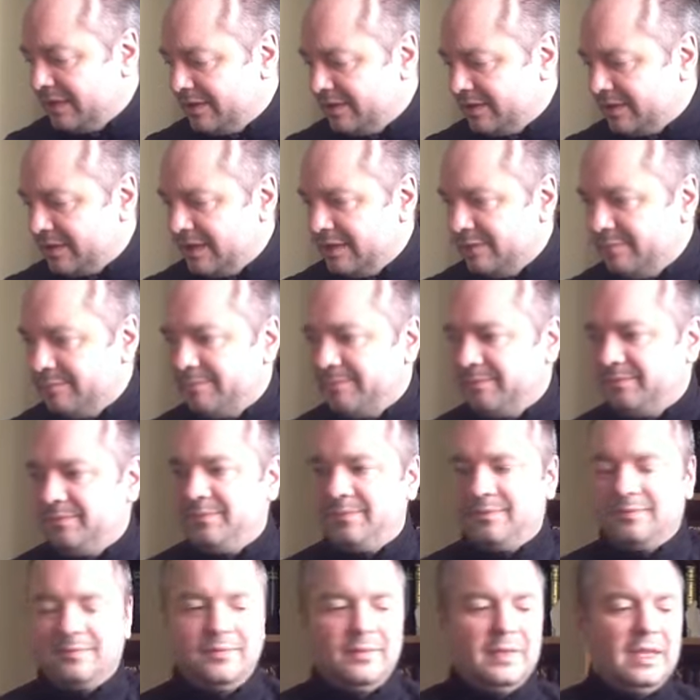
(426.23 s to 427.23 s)
Okay,
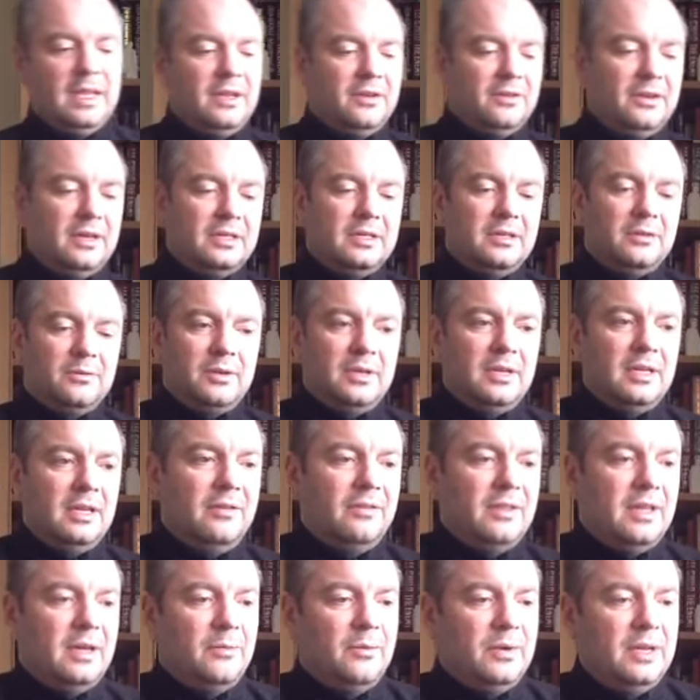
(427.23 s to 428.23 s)
right, so I'm going to leave
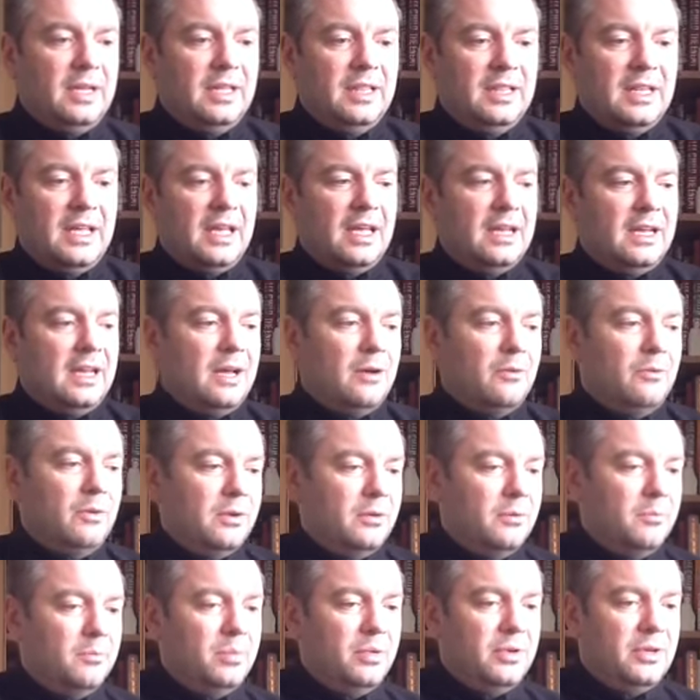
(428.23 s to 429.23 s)
that one in there now
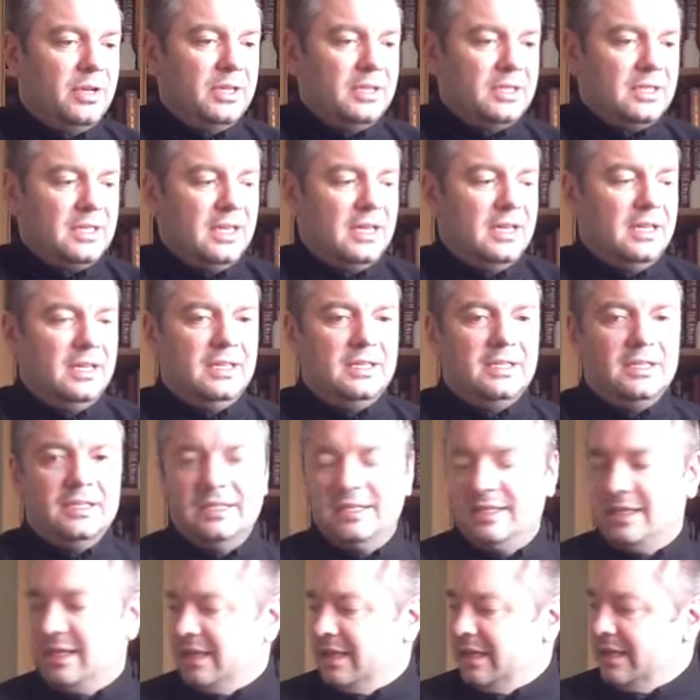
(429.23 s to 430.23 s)
and put it slightly to the
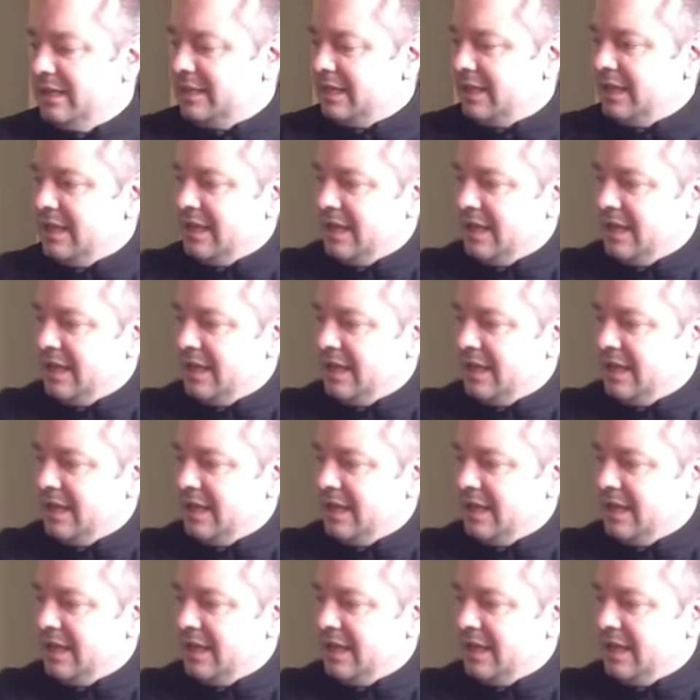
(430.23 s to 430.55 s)
side.